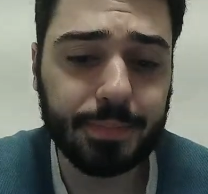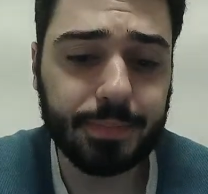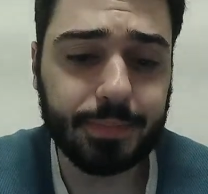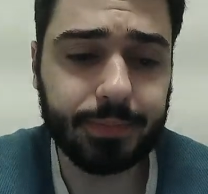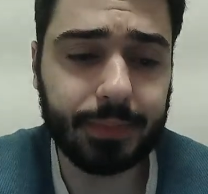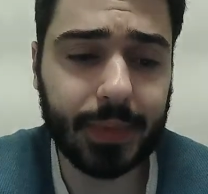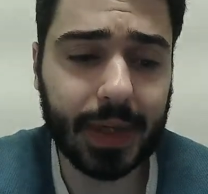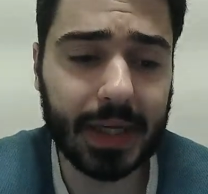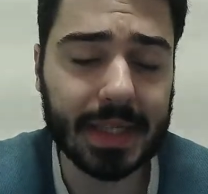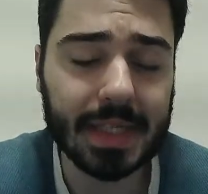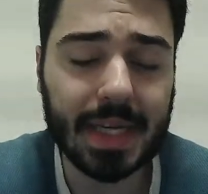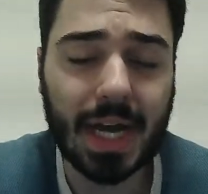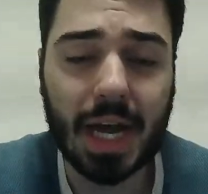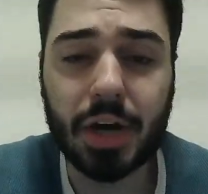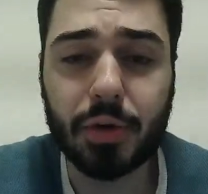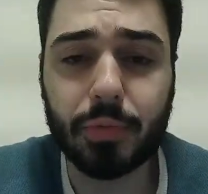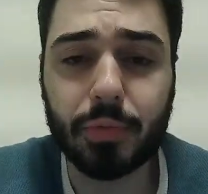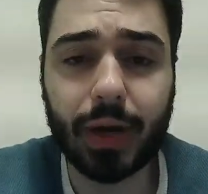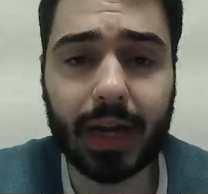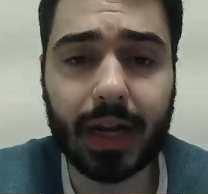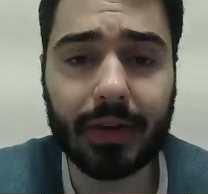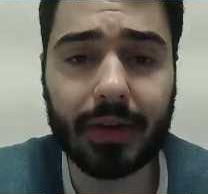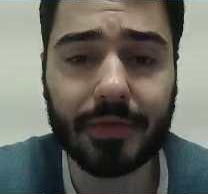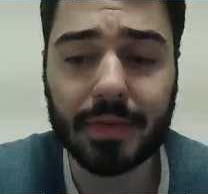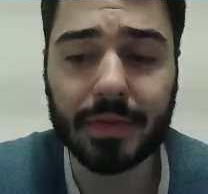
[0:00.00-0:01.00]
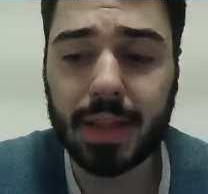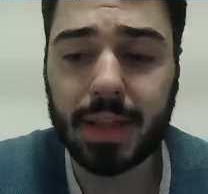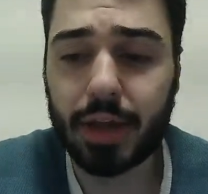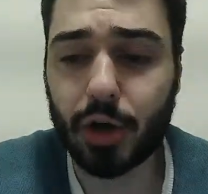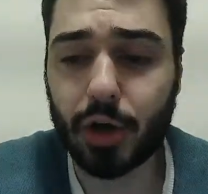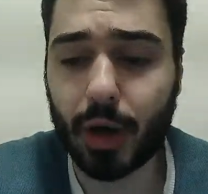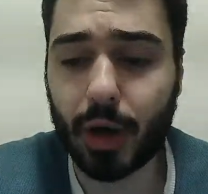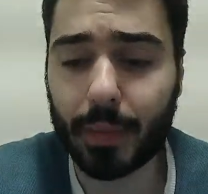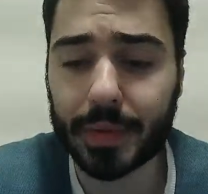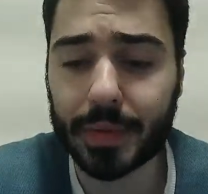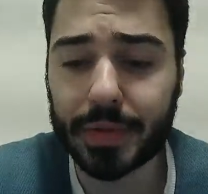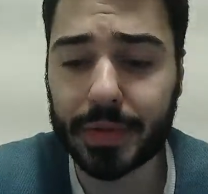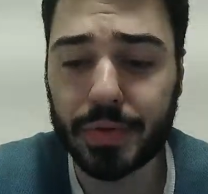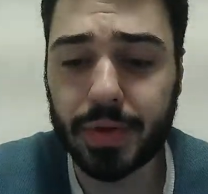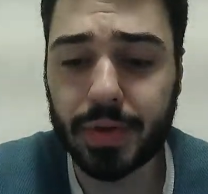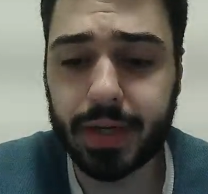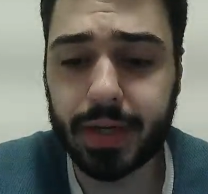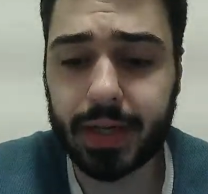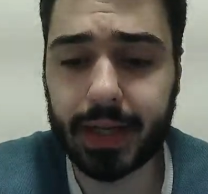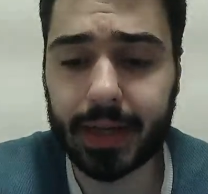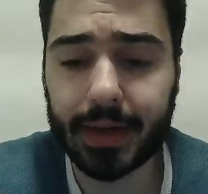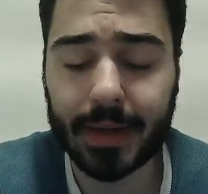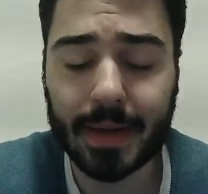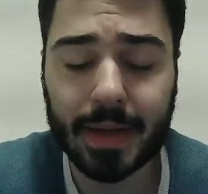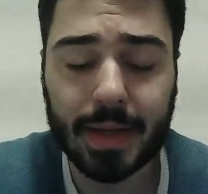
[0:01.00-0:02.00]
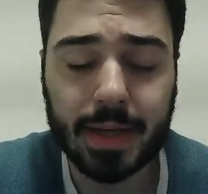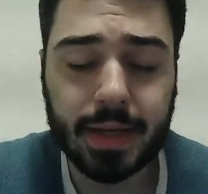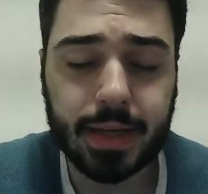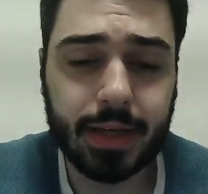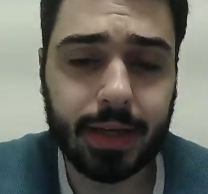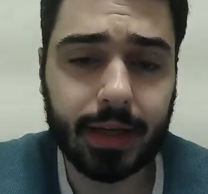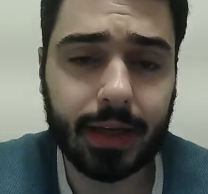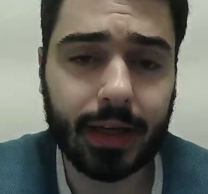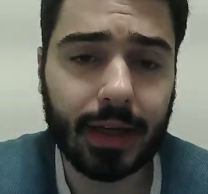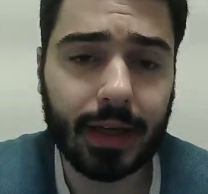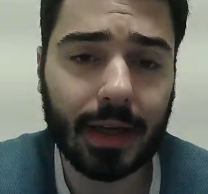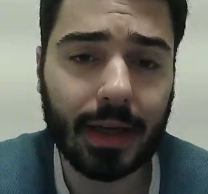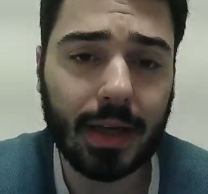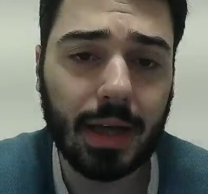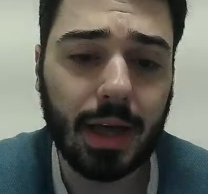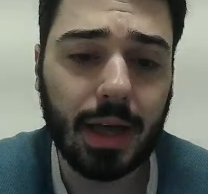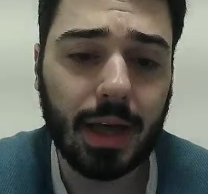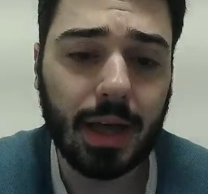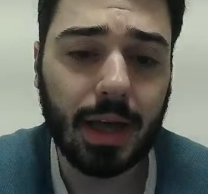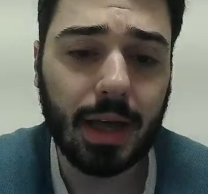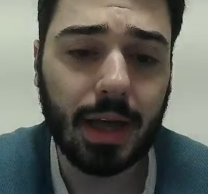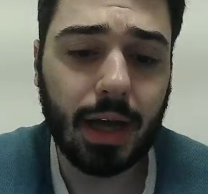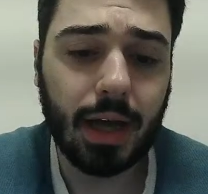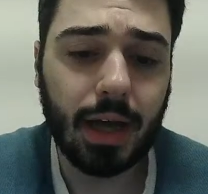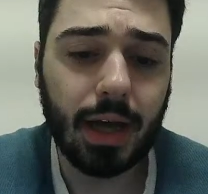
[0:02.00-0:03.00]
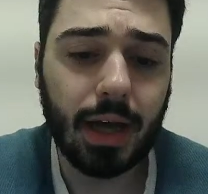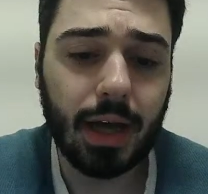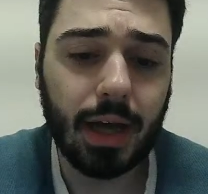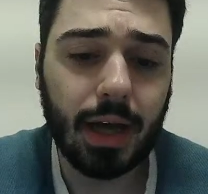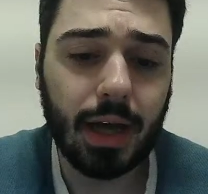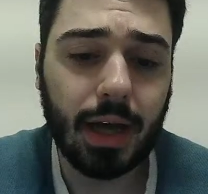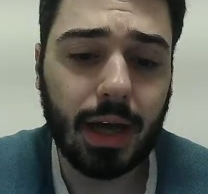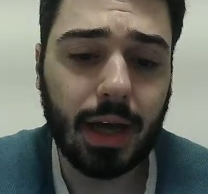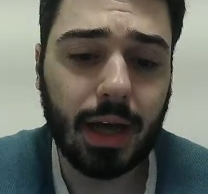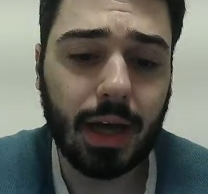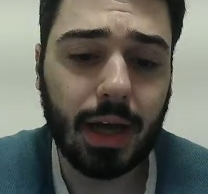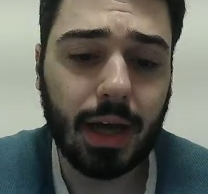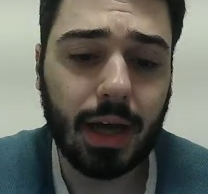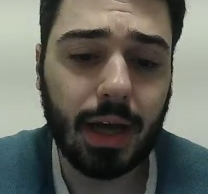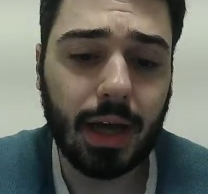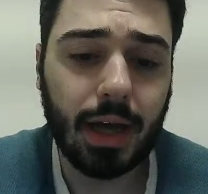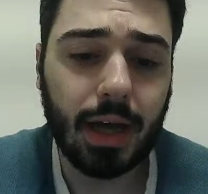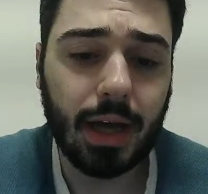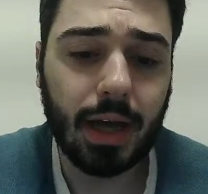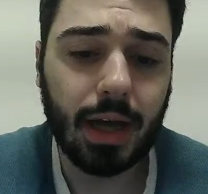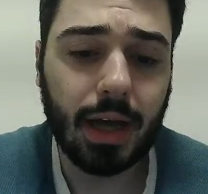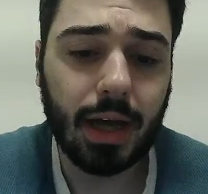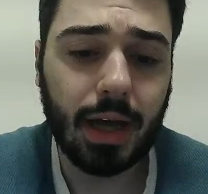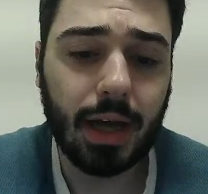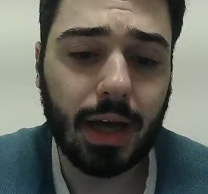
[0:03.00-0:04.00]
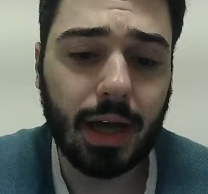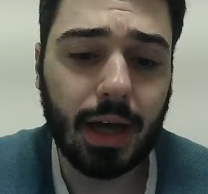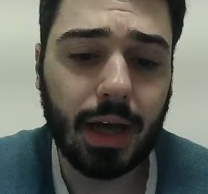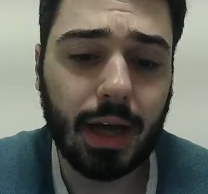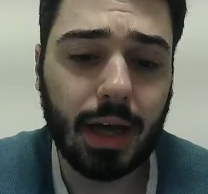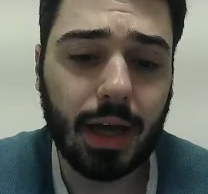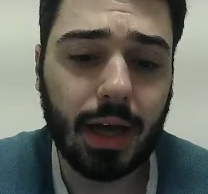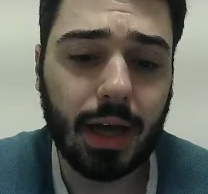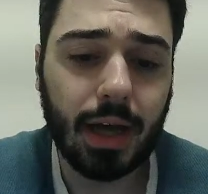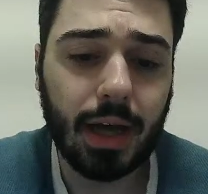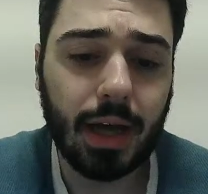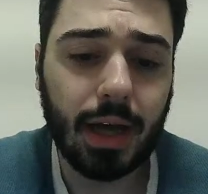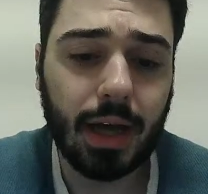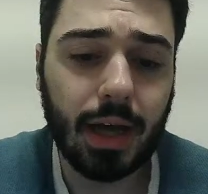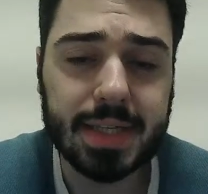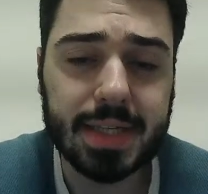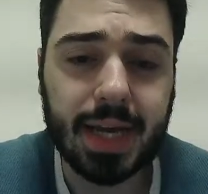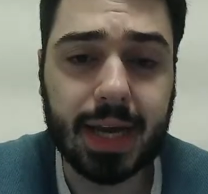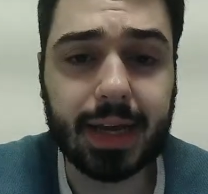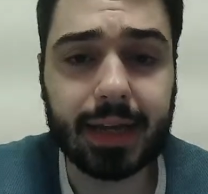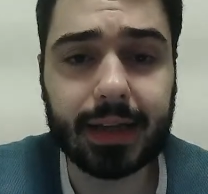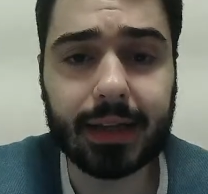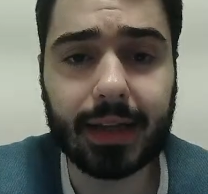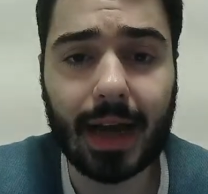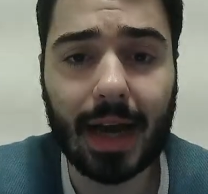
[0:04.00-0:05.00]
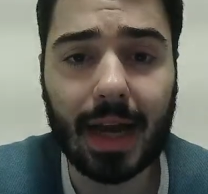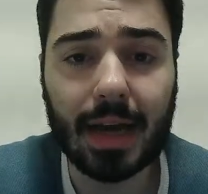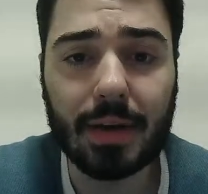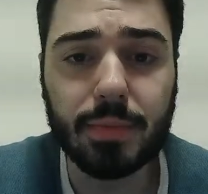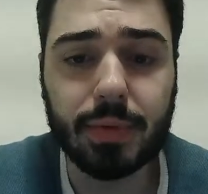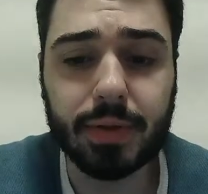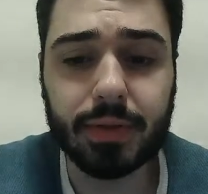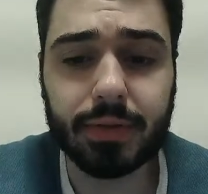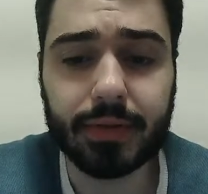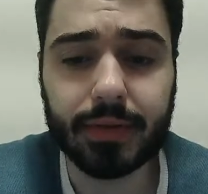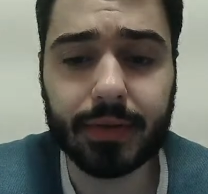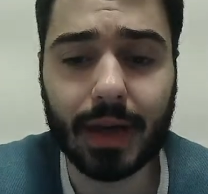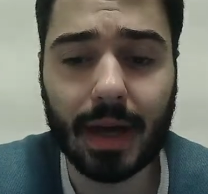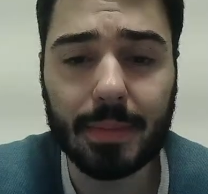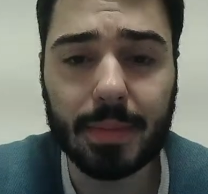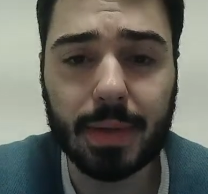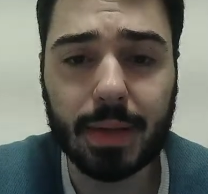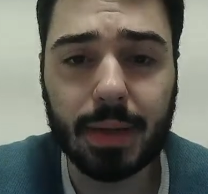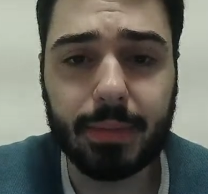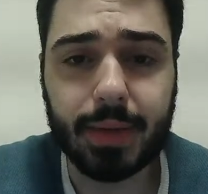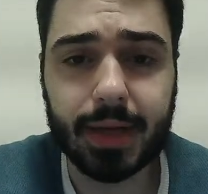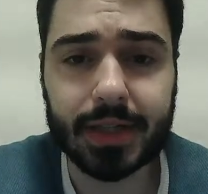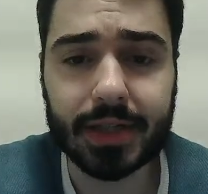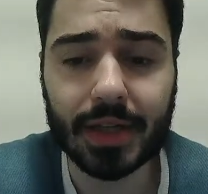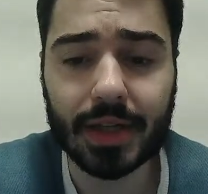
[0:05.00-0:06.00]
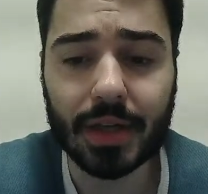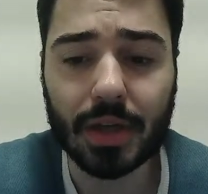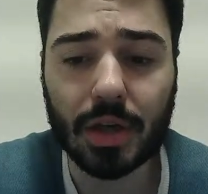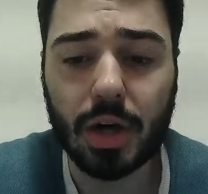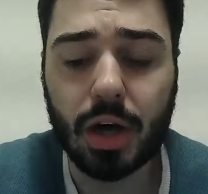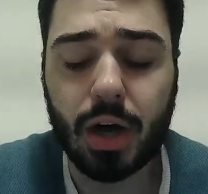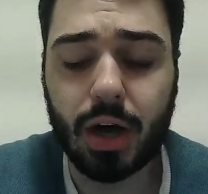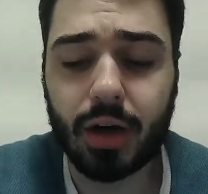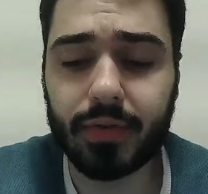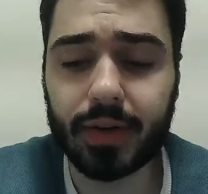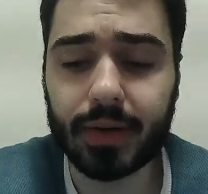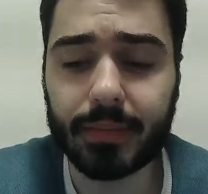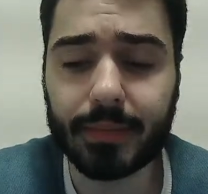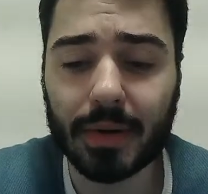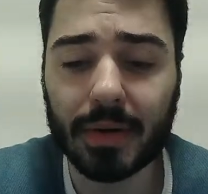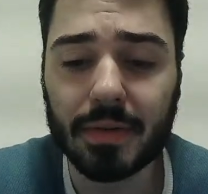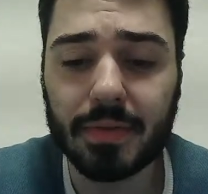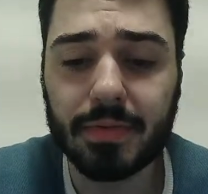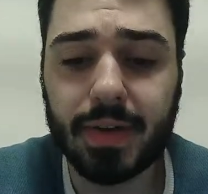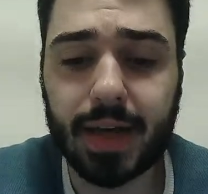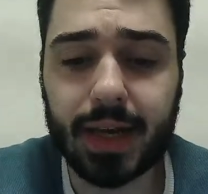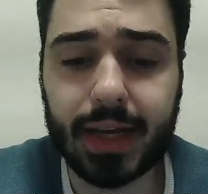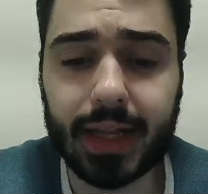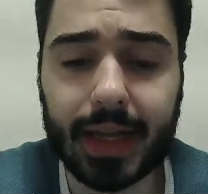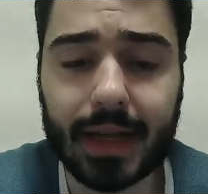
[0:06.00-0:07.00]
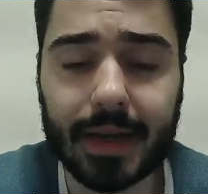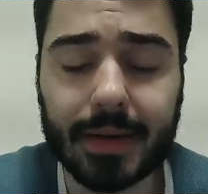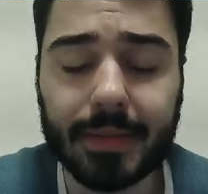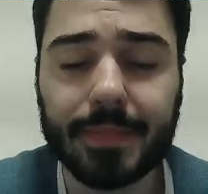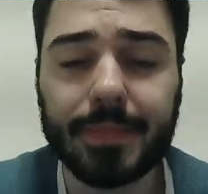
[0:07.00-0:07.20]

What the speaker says: he's kind of ready for that opportunity. Whether that's on the a second line with Nemesnikov and Perfetti.